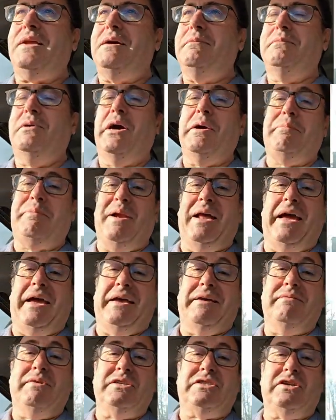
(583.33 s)
My
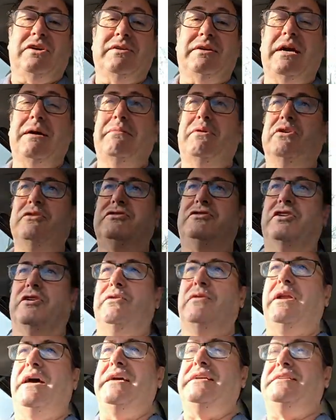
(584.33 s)
plane, which I'll come on
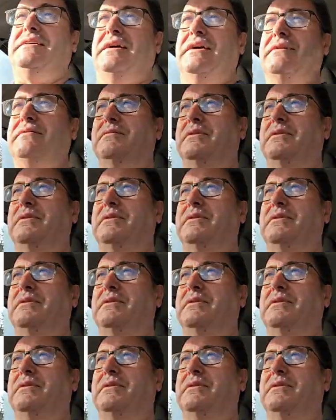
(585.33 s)
to later,